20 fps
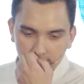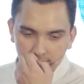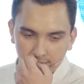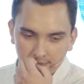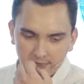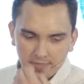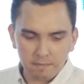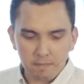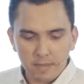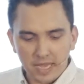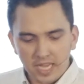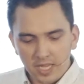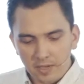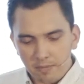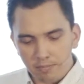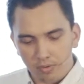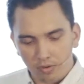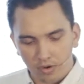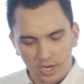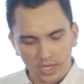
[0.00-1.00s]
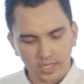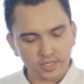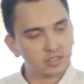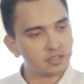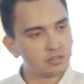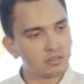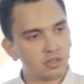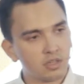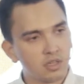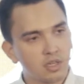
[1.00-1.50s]
the main
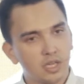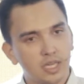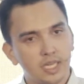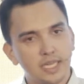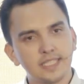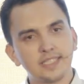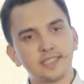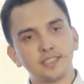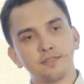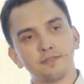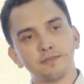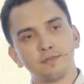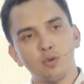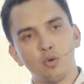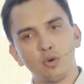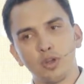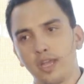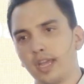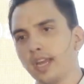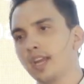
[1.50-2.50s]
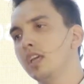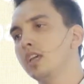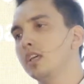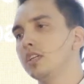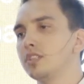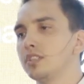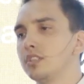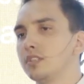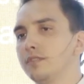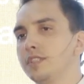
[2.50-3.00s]
part is for any
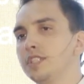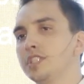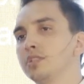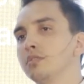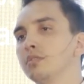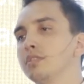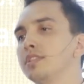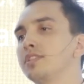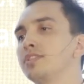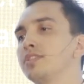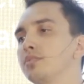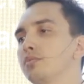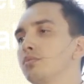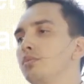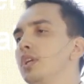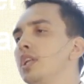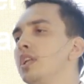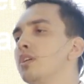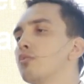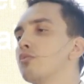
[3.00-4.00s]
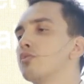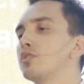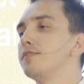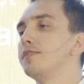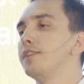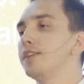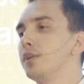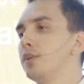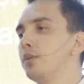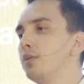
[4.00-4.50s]
individual is to really
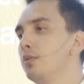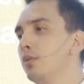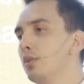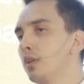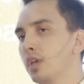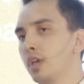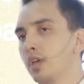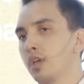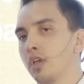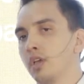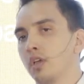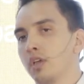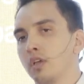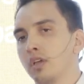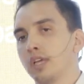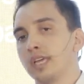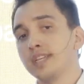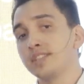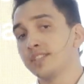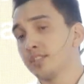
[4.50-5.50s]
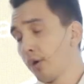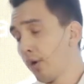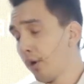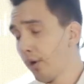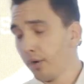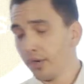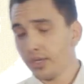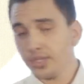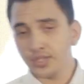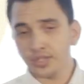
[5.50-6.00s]
review his or
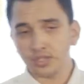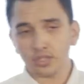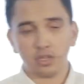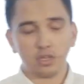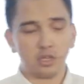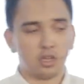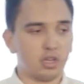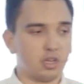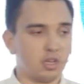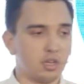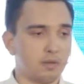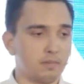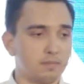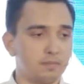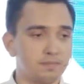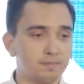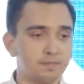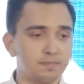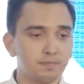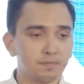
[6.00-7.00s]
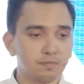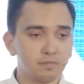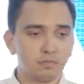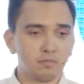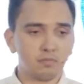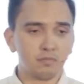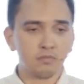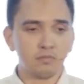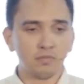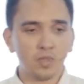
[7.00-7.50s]
hers
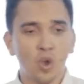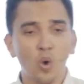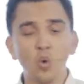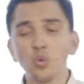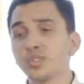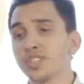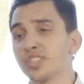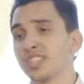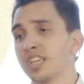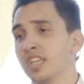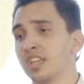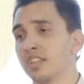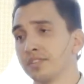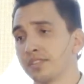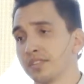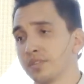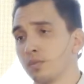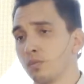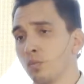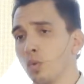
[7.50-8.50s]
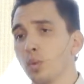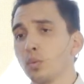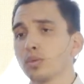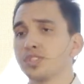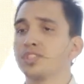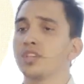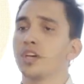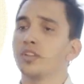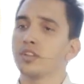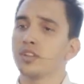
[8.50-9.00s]
own skills. What
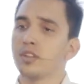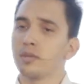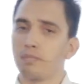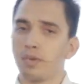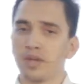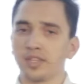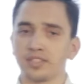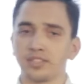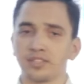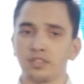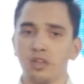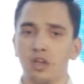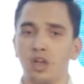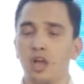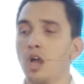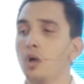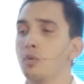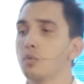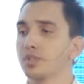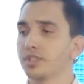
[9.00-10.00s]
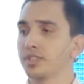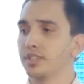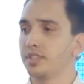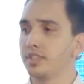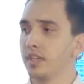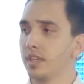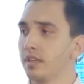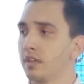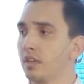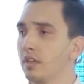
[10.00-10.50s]
was done in the past? How was it
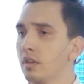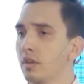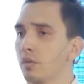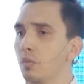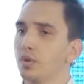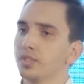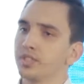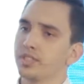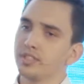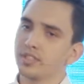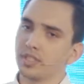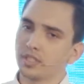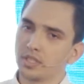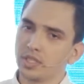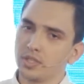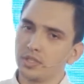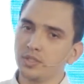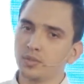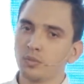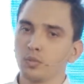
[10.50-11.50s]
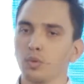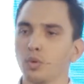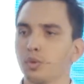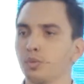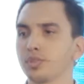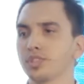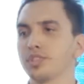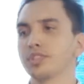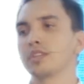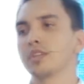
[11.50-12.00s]
done? Was it done good? What
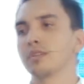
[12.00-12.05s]
was it